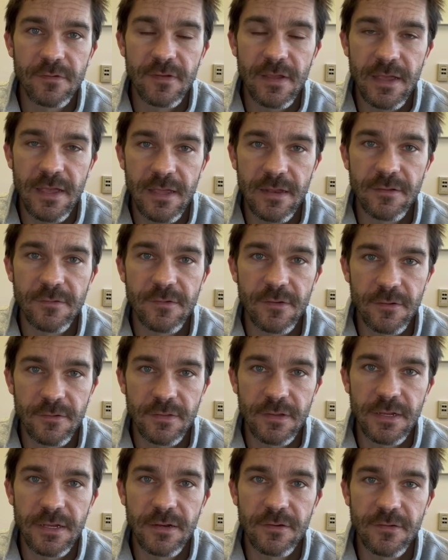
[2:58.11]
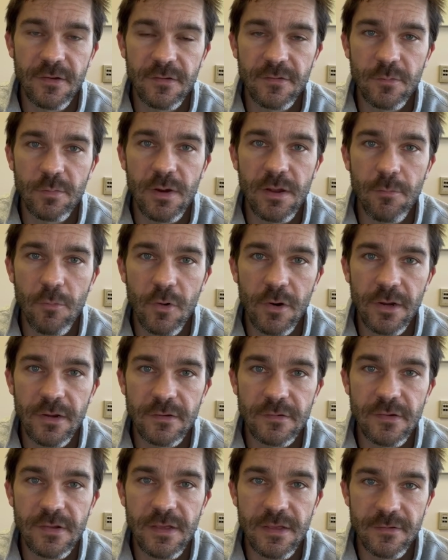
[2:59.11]
and certainly an adjustable rate
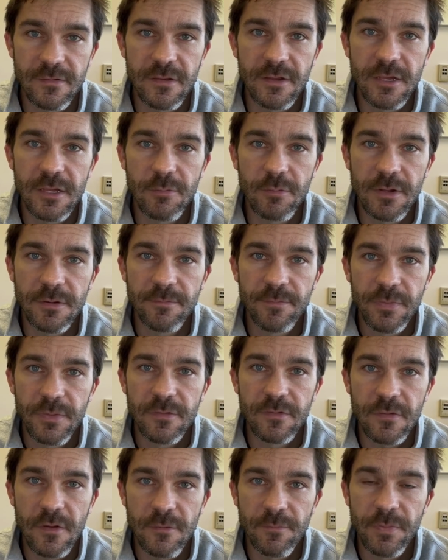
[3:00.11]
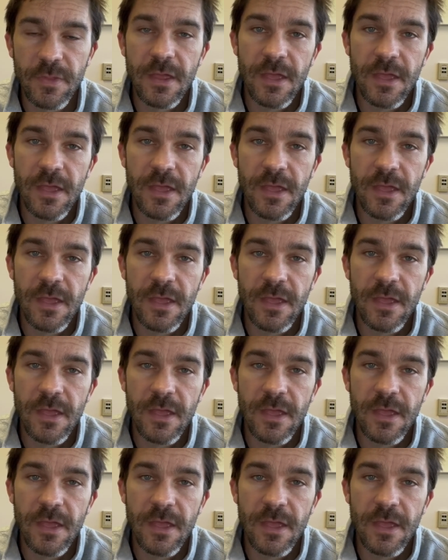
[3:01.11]
mortgage is a good one. So